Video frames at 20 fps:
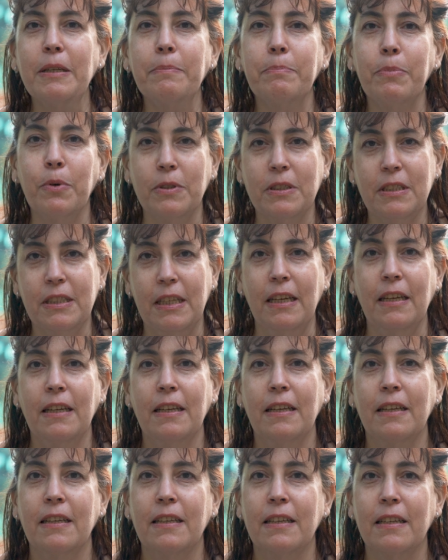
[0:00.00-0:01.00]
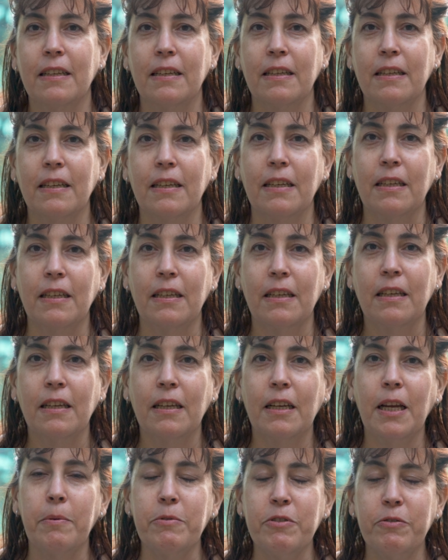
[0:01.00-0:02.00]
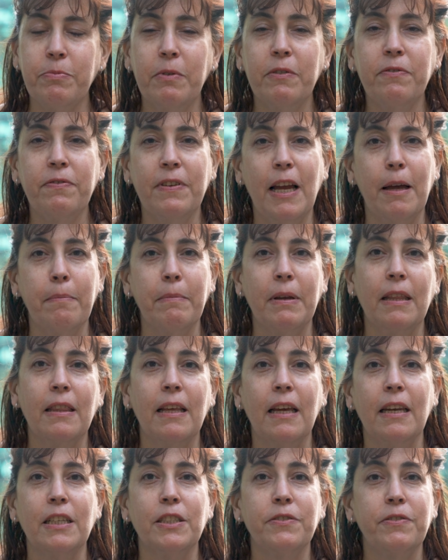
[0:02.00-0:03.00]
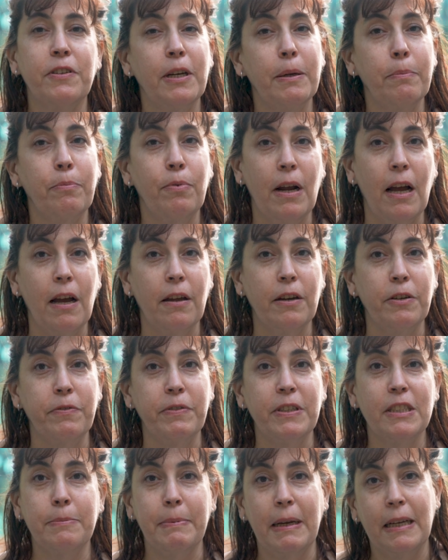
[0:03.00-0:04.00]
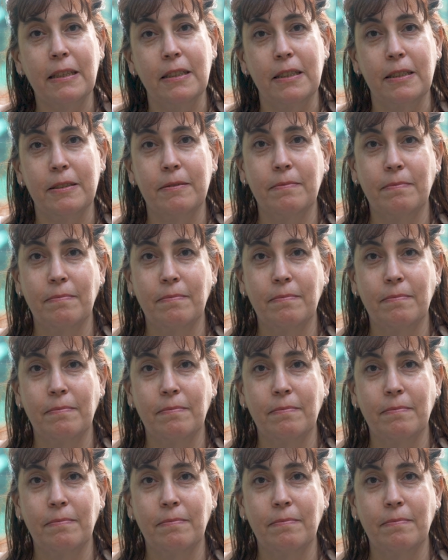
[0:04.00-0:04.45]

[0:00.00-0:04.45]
in Ponce comes from a family that is very proud and respected.